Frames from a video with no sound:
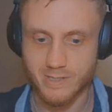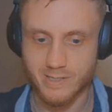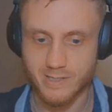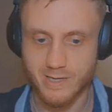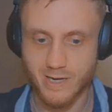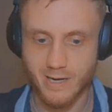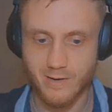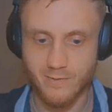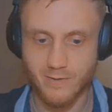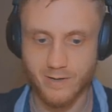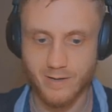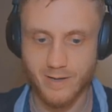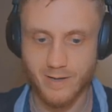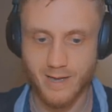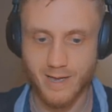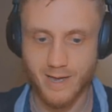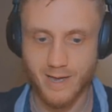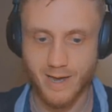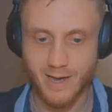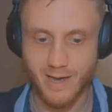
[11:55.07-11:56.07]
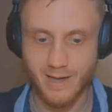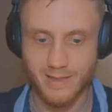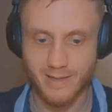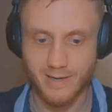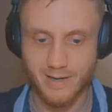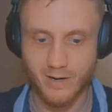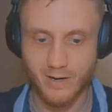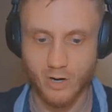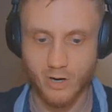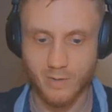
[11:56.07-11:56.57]
save and
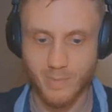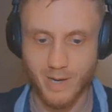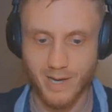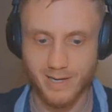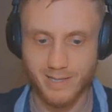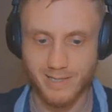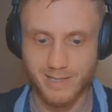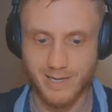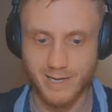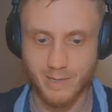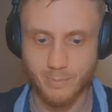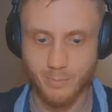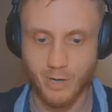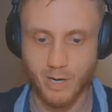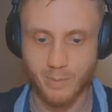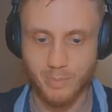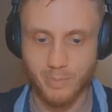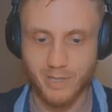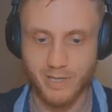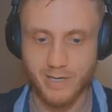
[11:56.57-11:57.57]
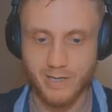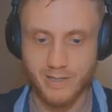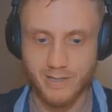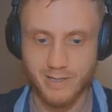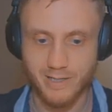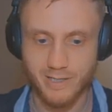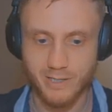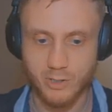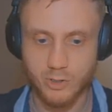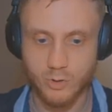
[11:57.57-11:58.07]
they automatically get populated
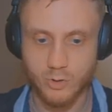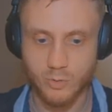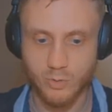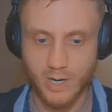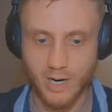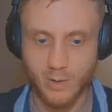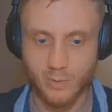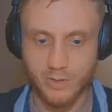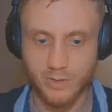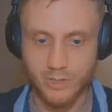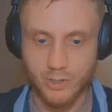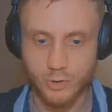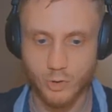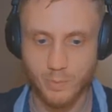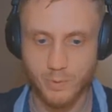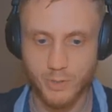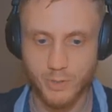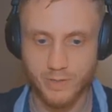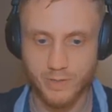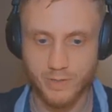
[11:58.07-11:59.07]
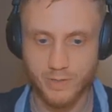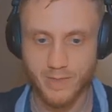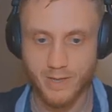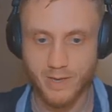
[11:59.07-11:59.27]
into our description.